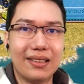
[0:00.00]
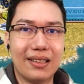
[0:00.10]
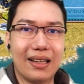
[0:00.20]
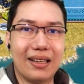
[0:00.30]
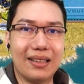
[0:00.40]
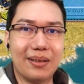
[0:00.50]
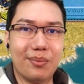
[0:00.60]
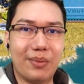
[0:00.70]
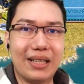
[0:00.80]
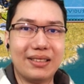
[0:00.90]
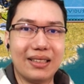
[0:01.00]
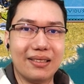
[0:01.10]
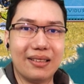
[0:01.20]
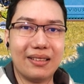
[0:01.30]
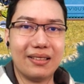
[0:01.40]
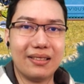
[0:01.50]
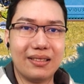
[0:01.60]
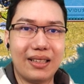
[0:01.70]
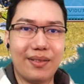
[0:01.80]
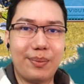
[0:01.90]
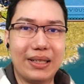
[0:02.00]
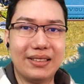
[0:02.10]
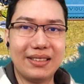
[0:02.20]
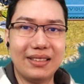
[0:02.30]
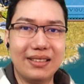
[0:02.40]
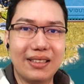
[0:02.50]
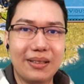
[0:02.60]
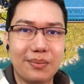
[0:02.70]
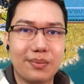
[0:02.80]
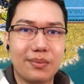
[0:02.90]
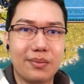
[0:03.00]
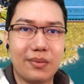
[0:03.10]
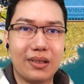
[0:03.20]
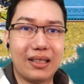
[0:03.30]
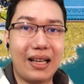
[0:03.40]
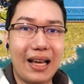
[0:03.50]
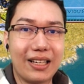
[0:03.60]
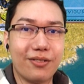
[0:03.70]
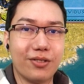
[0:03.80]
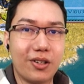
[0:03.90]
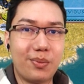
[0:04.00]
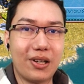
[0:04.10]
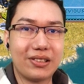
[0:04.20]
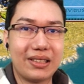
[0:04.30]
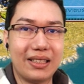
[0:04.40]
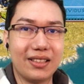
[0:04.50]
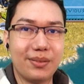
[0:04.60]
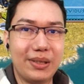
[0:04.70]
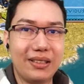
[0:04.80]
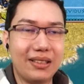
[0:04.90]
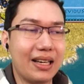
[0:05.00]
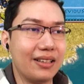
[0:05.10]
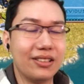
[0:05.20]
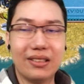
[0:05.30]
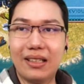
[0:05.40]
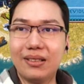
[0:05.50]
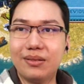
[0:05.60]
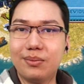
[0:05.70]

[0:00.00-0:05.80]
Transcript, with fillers: Uh, Manson, never played Caesar. The lack of roadblocks kills me. Yeah, uh,